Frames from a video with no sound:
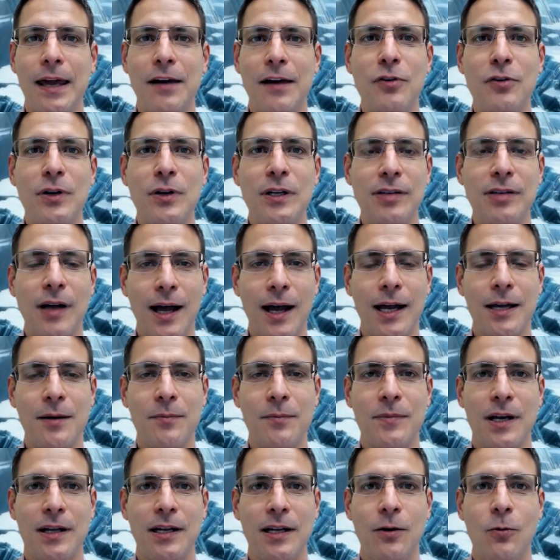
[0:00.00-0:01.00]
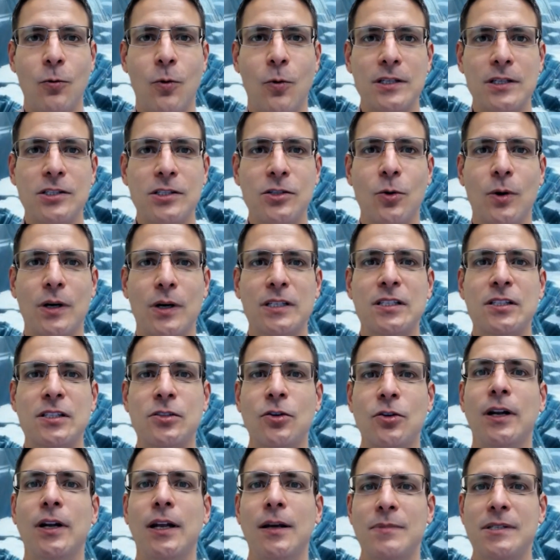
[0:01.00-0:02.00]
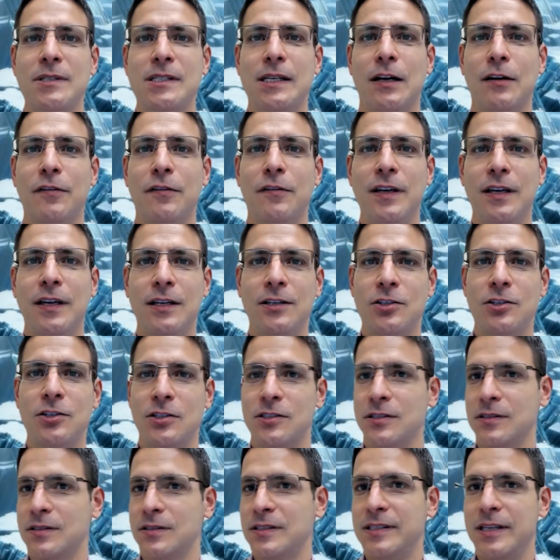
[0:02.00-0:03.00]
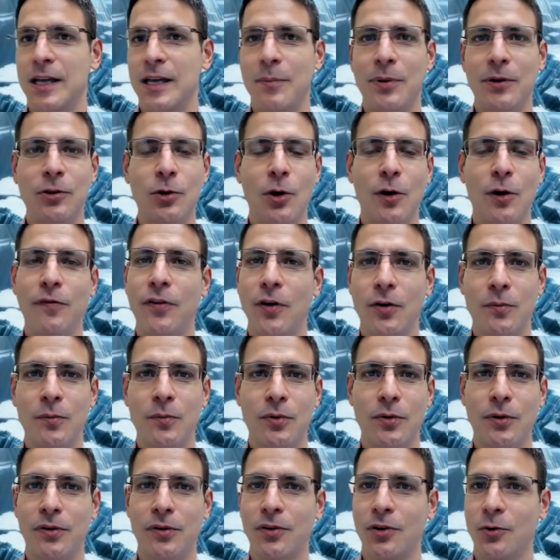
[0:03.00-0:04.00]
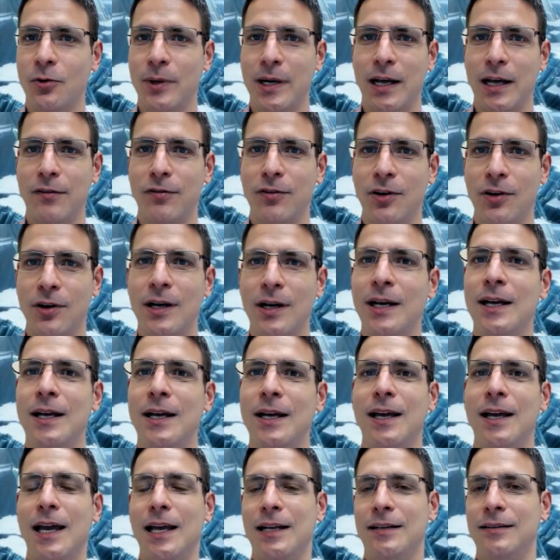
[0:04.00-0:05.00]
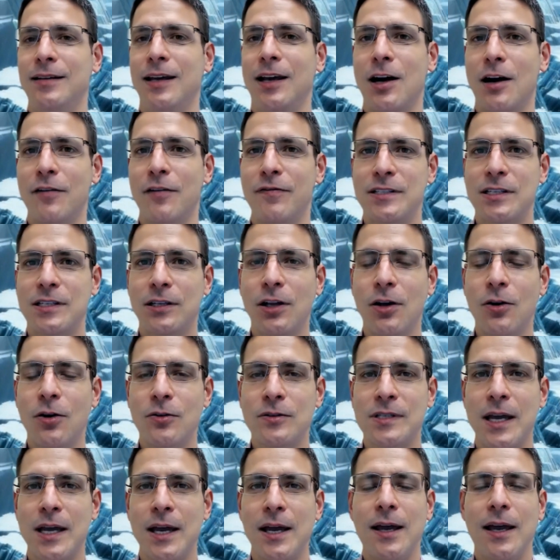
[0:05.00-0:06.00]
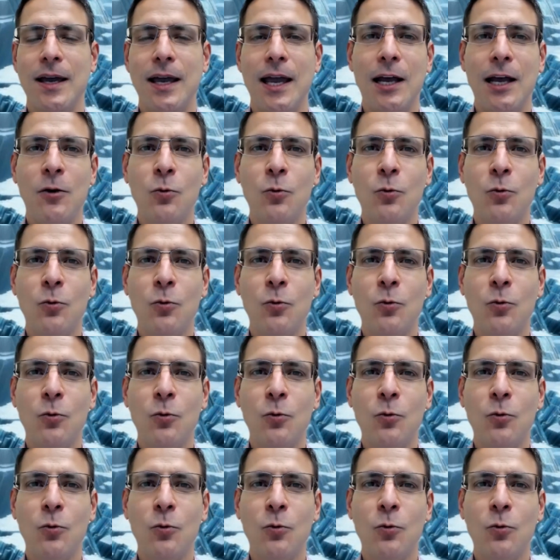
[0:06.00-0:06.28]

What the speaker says: every time that he wants to assert himself, he can just step into a phone booth or whatever and take off his clothes.